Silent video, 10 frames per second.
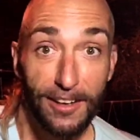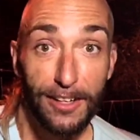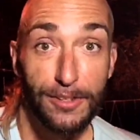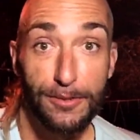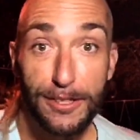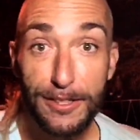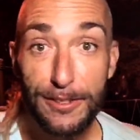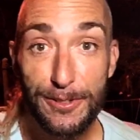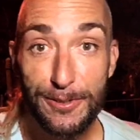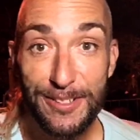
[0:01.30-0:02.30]
Trick or
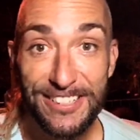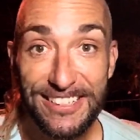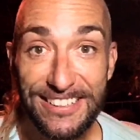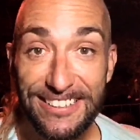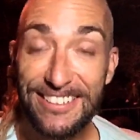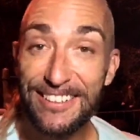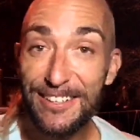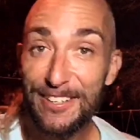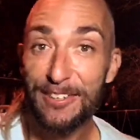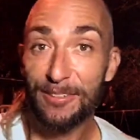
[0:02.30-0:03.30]
treat.
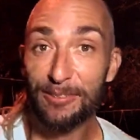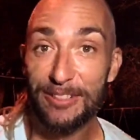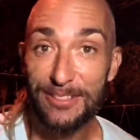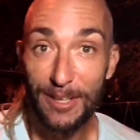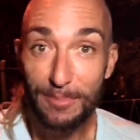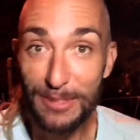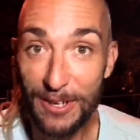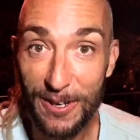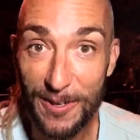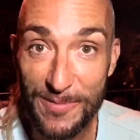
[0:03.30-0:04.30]
What's up,
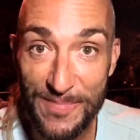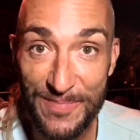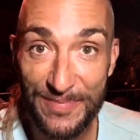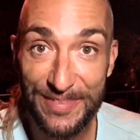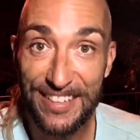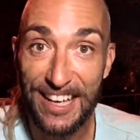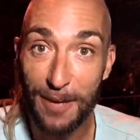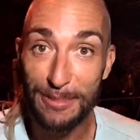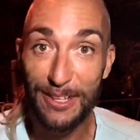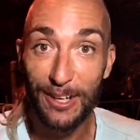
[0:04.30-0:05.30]
y'all?
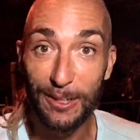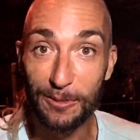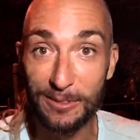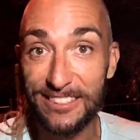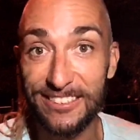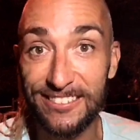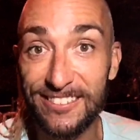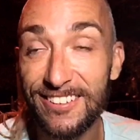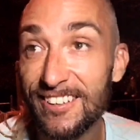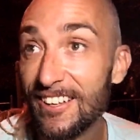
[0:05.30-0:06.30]
Happy Halloween.
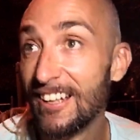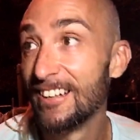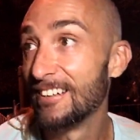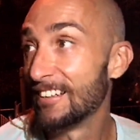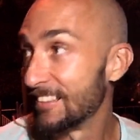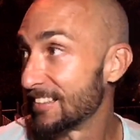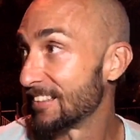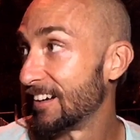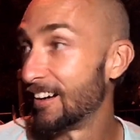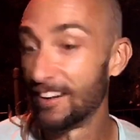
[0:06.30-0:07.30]
There's
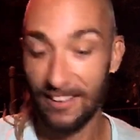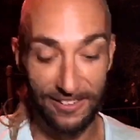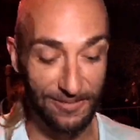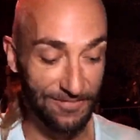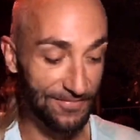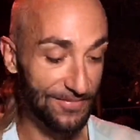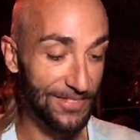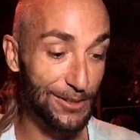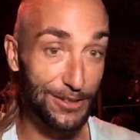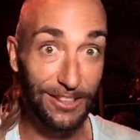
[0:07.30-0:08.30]
a
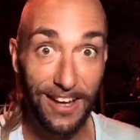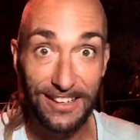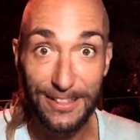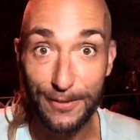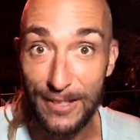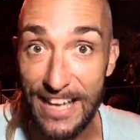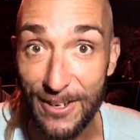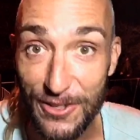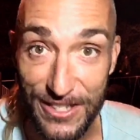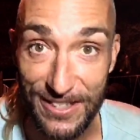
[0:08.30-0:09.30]
lot of different
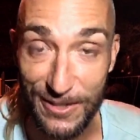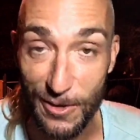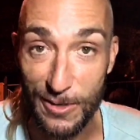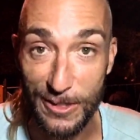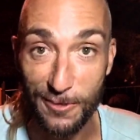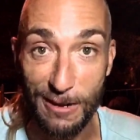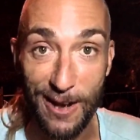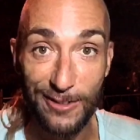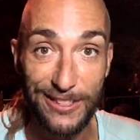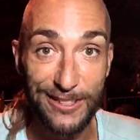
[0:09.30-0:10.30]
energies going
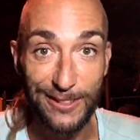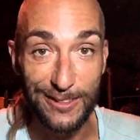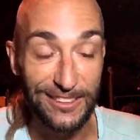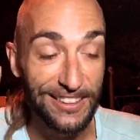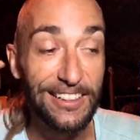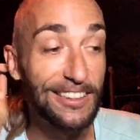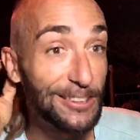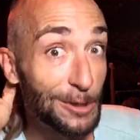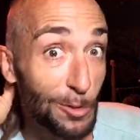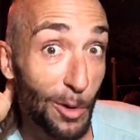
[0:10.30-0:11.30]
around here in
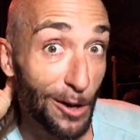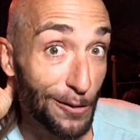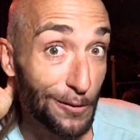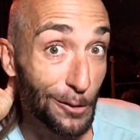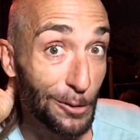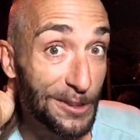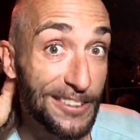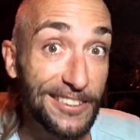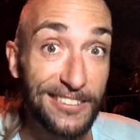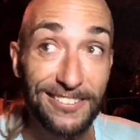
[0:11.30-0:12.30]
Clearwater, Florida,
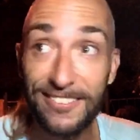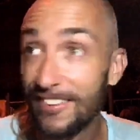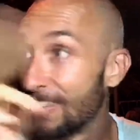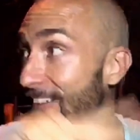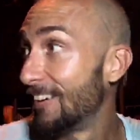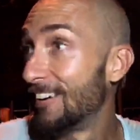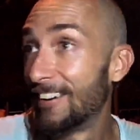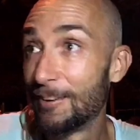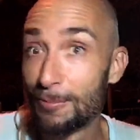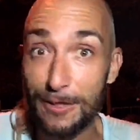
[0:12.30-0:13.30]
and
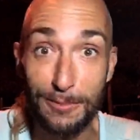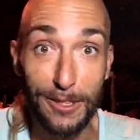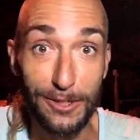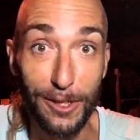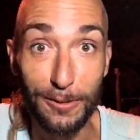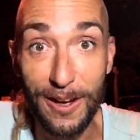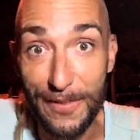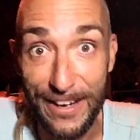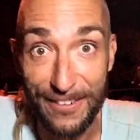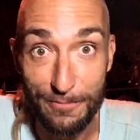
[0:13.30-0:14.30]
pretty much all around that
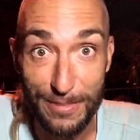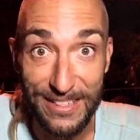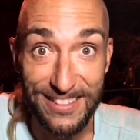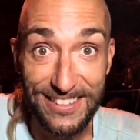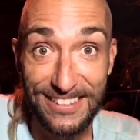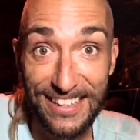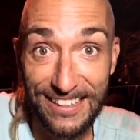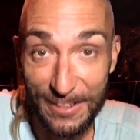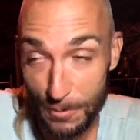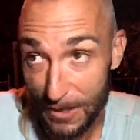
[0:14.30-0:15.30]
I've been today, and
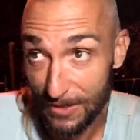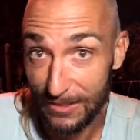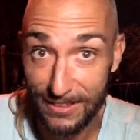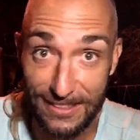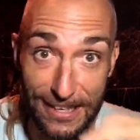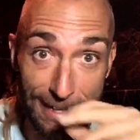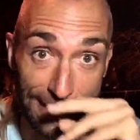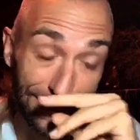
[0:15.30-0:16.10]
especially tonight.